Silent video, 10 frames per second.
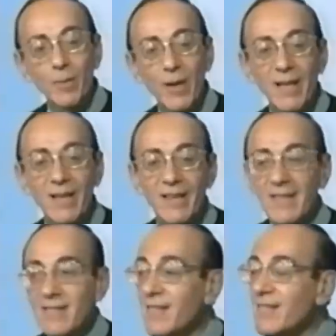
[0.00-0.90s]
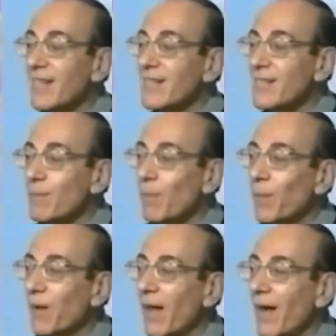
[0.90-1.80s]
the play long distance. And it's
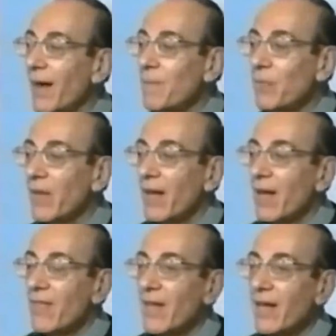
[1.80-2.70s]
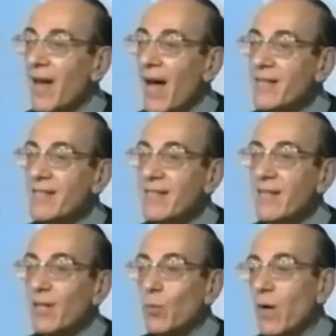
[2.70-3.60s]
a play that has to
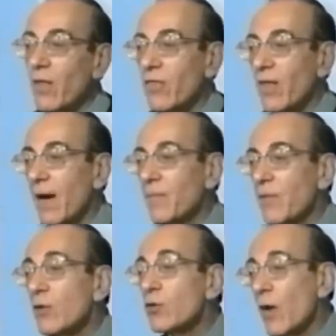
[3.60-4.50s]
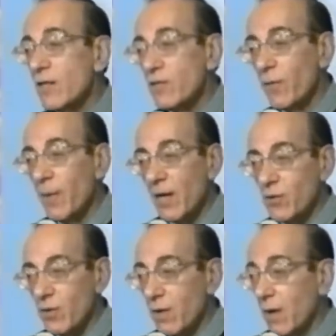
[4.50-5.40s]
deal with um,
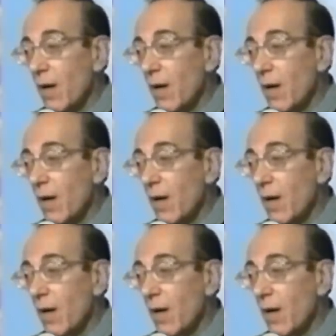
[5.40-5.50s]
transformation.